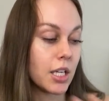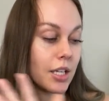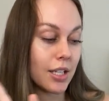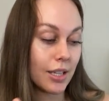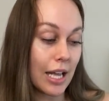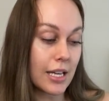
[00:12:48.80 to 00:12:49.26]

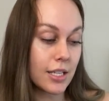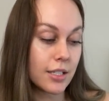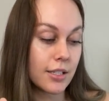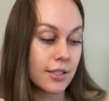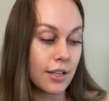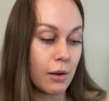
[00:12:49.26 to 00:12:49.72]

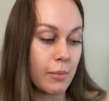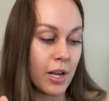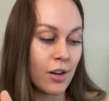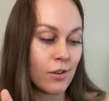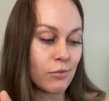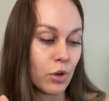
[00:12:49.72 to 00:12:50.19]
like
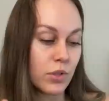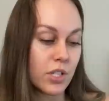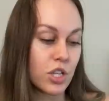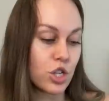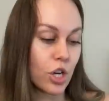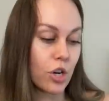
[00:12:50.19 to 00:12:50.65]
cinnamon,
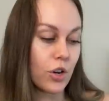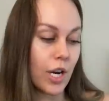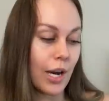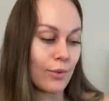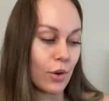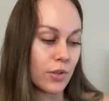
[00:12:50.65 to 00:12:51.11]
roasted
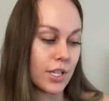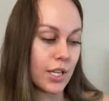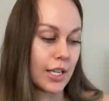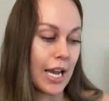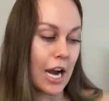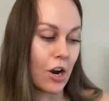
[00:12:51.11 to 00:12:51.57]
chicory,
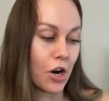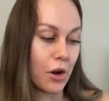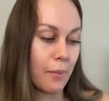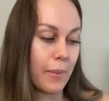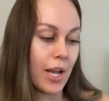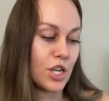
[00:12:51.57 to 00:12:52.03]
roasted
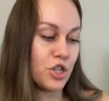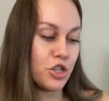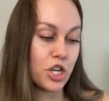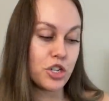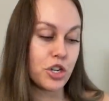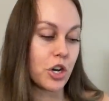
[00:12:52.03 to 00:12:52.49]
carob,
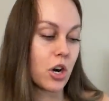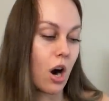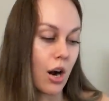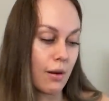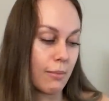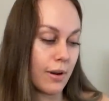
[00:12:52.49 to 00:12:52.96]
ginger,
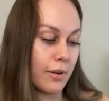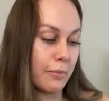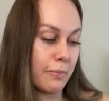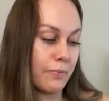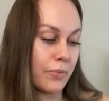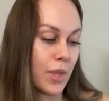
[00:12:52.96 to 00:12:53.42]

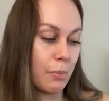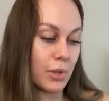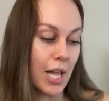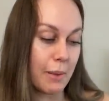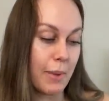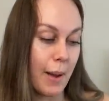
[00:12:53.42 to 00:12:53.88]
cardamom,
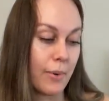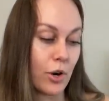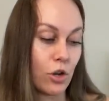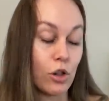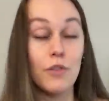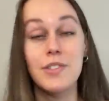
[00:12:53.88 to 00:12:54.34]
black pepper,
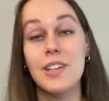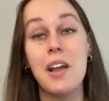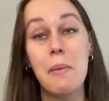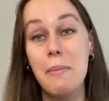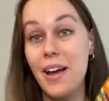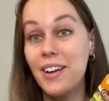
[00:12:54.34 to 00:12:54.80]
cloves, and
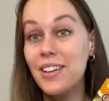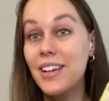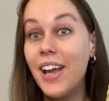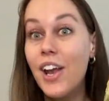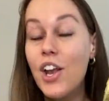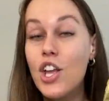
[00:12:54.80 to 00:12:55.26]
nutmeg.
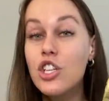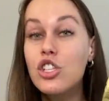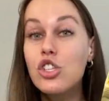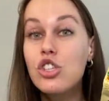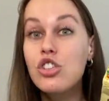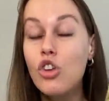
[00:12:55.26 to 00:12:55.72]
It is
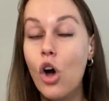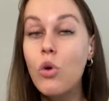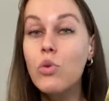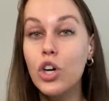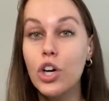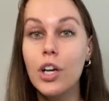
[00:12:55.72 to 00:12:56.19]

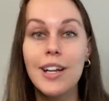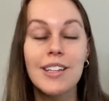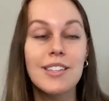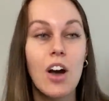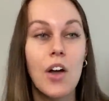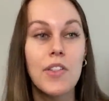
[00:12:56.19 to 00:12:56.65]
so good.
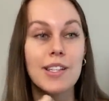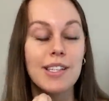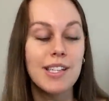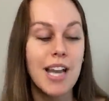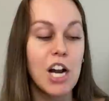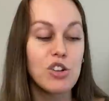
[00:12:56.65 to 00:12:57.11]
It's got this
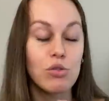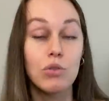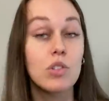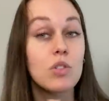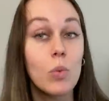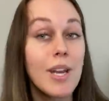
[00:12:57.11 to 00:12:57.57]

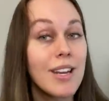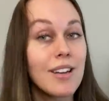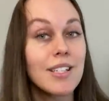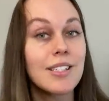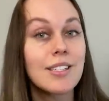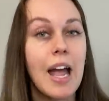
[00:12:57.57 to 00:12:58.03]
natural
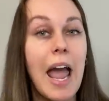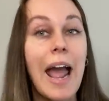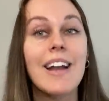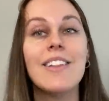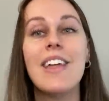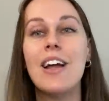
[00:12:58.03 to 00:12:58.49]
sweetness
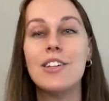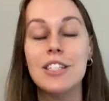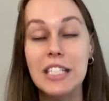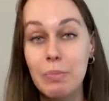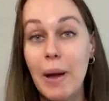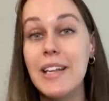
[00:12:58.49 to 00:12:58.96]
and that
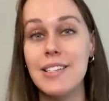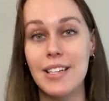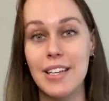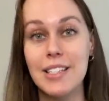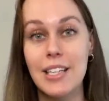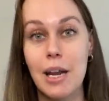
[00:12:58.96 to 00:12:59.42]

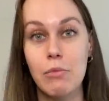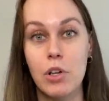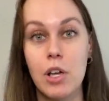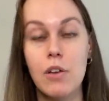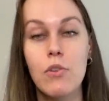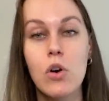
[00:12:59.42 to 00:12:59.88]
spiciness that I'm
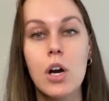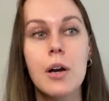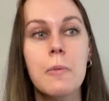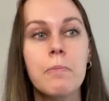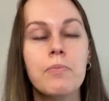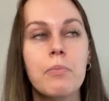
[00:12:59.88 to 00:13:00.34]
looking
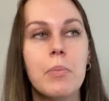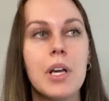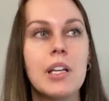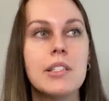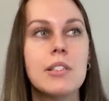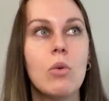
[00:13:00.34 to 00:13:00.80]
for,
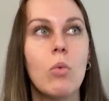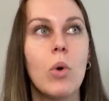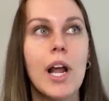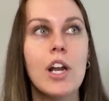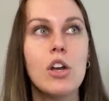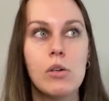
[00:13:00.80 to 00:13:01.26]
because
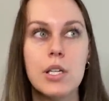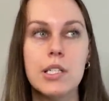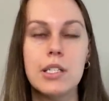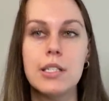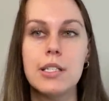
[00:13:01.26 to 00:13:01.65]
what I noticed is